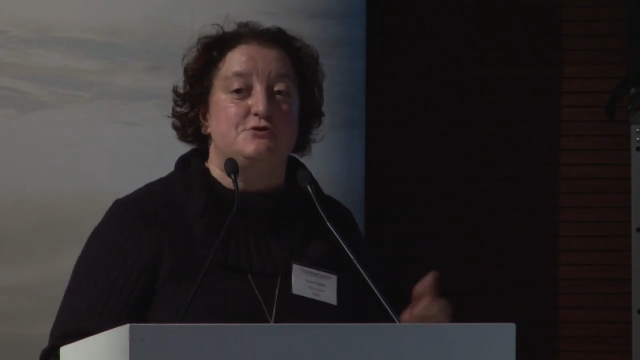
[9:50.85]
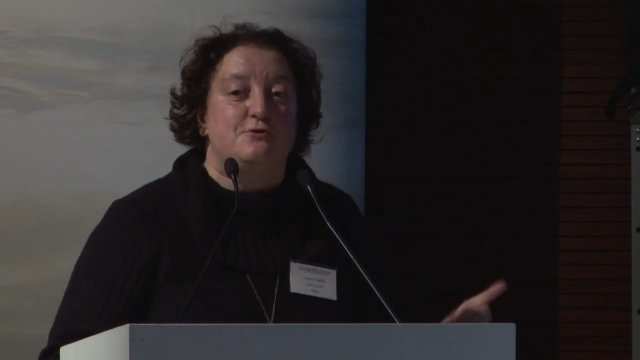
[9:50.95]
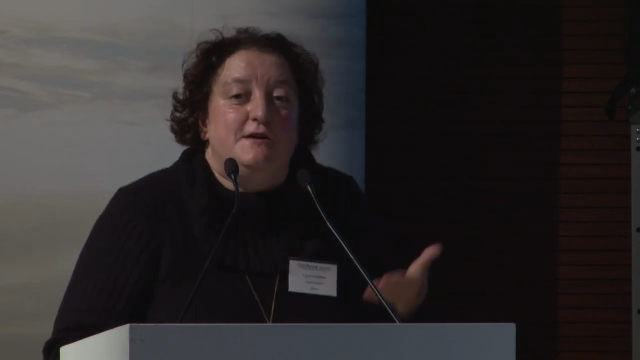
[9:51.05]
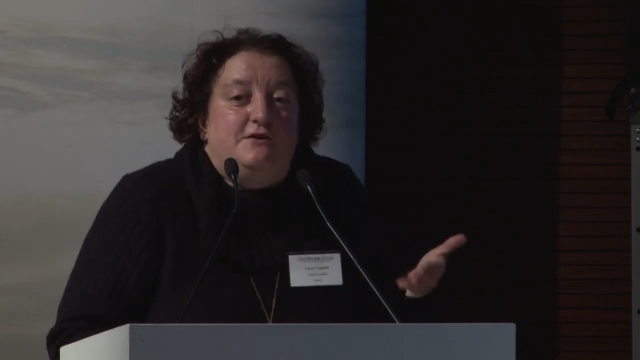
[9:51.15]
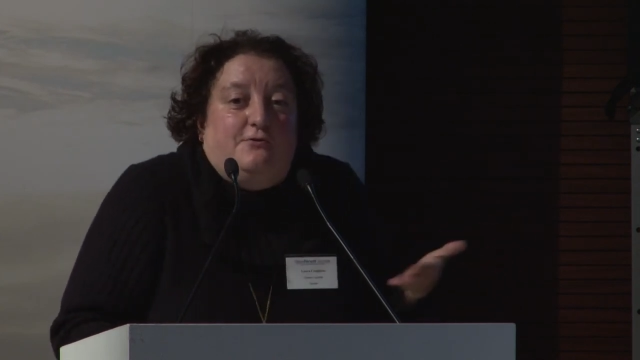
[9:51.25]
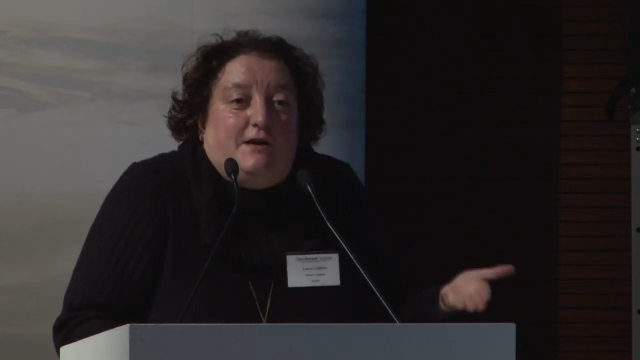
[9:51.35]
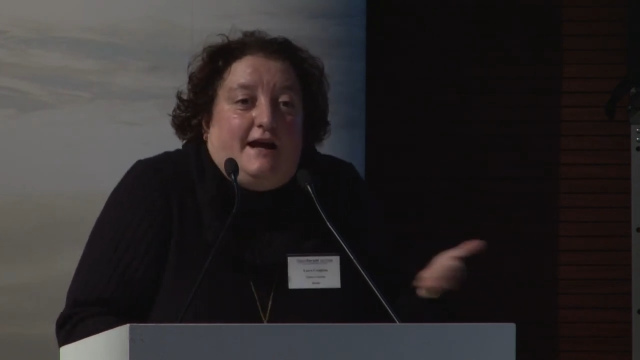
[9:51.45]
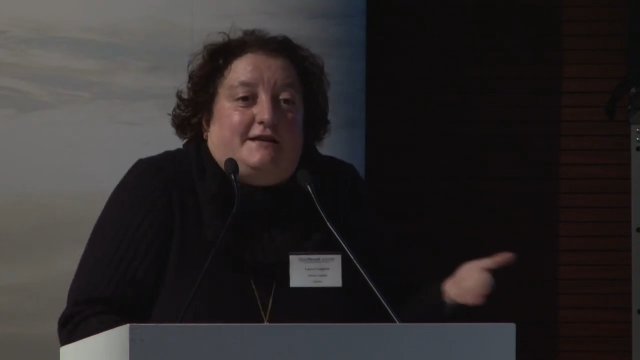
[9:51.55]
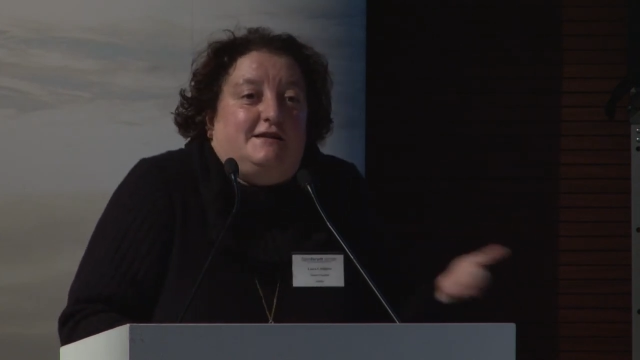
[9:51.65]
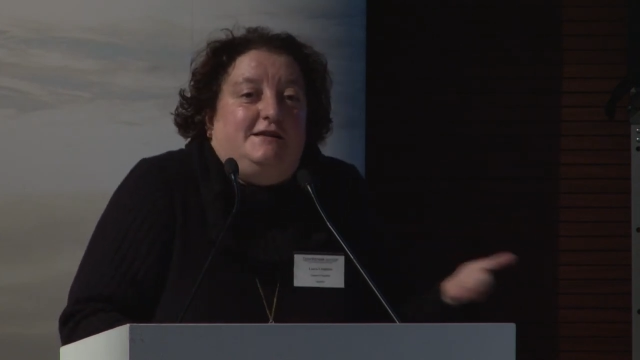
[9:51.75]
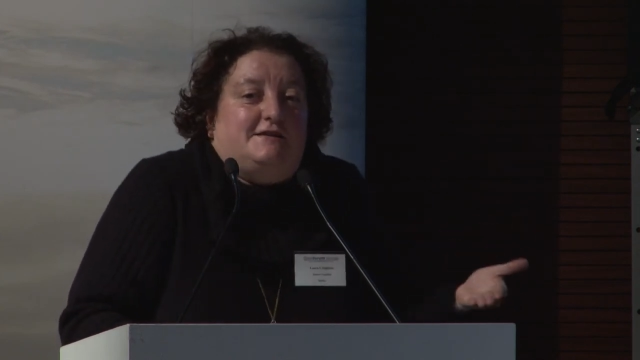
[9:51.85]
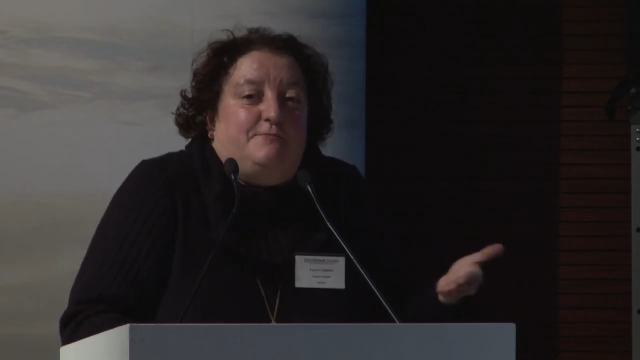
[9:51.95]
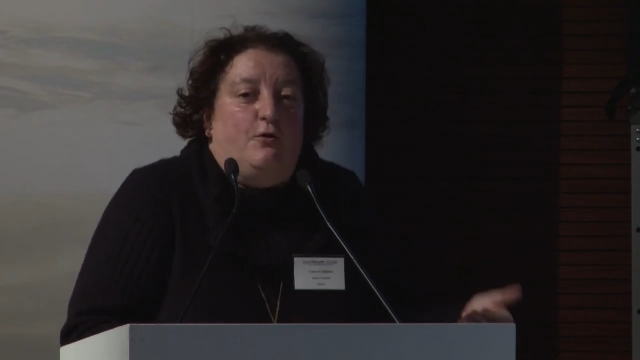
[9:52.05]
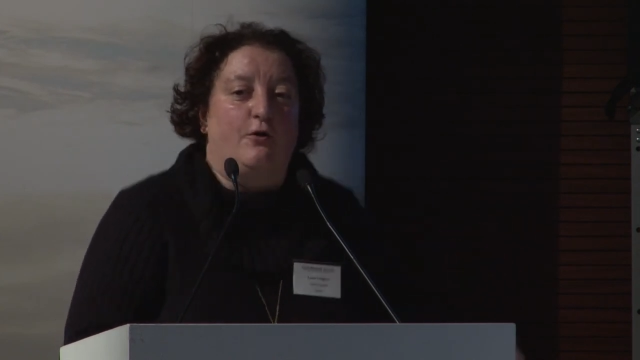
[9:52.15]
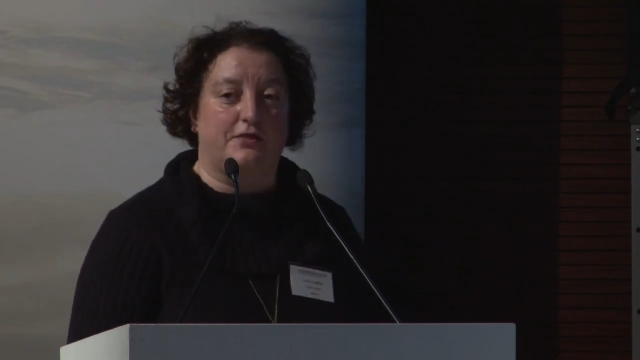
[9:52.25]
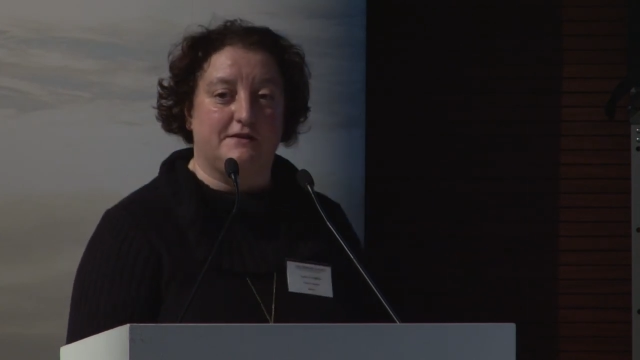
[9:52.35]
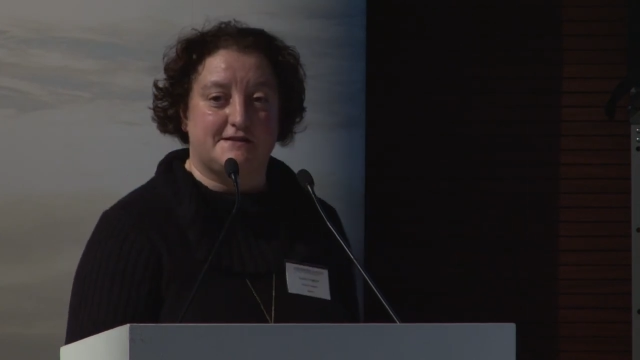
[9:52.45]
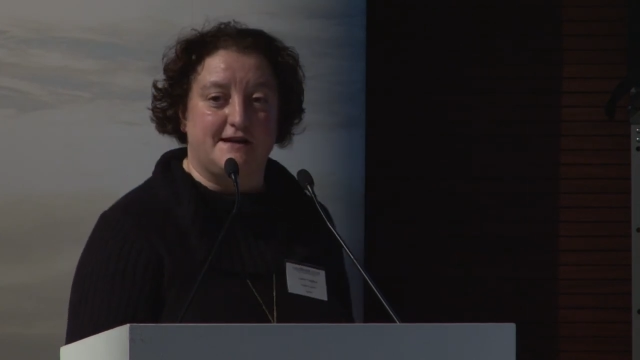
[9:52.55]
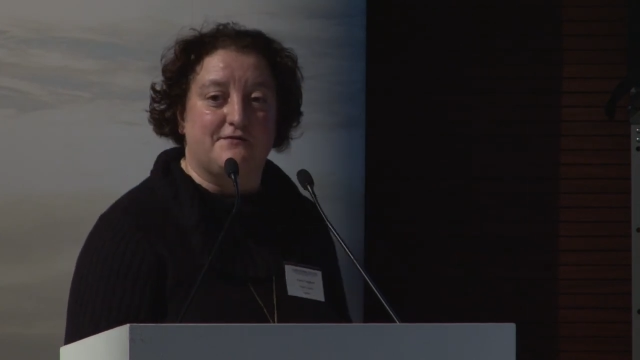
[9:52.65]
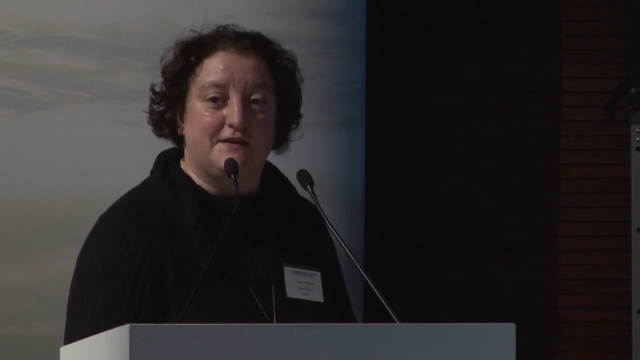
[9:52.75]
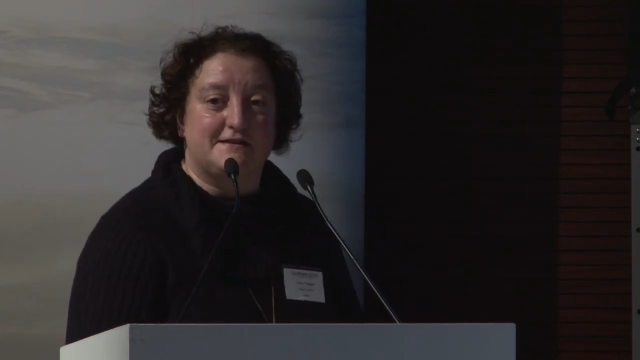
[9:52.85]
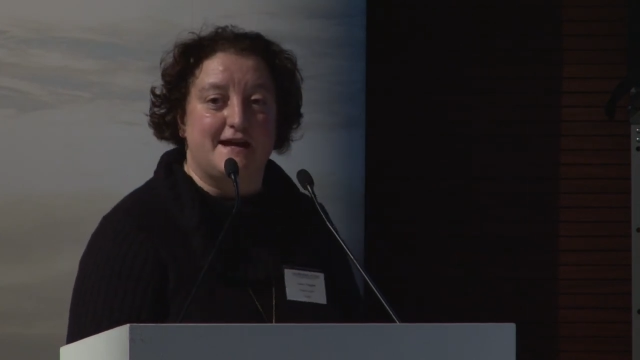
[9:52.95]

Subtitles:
so we don't actually support the stuff that's